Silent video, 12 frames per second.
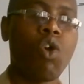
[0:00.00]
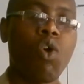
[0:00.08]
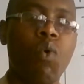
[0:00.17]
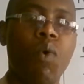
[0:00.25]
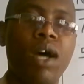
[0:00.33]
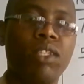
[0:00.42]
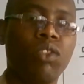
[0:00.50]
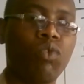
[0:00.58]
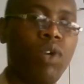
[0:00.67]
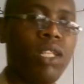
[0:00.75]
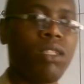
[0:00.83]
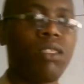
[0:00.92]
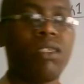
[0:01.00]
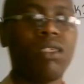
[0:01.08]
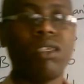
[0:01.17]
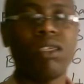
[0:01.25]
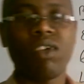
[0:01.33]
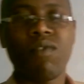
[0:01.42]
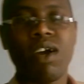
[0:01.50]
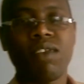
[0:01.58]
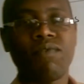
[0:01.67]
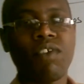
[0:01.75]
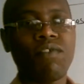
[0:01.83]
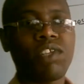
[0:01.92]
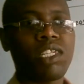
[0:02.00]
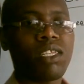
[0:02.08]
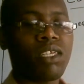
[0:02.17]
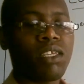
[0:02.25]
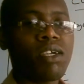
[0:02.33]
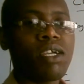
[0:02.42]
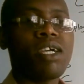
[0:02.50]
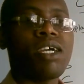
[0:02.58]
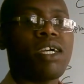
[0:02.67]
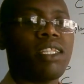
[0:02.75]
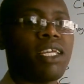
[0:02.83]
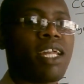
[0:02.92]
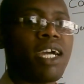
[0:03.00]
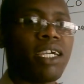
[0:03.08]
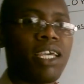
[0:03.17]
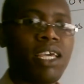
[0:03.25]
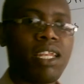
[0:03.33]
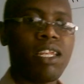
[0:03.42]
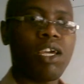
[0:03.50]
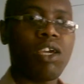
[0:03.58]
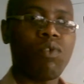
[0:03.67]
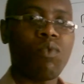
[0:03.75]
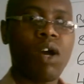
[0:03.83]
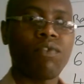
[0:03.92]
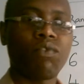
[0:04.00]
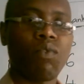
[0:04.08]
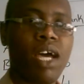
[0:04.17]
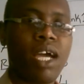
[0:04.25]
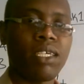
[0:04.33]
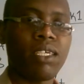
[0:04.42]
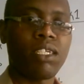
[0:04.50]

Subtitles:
120, 150, then again you have to rank it.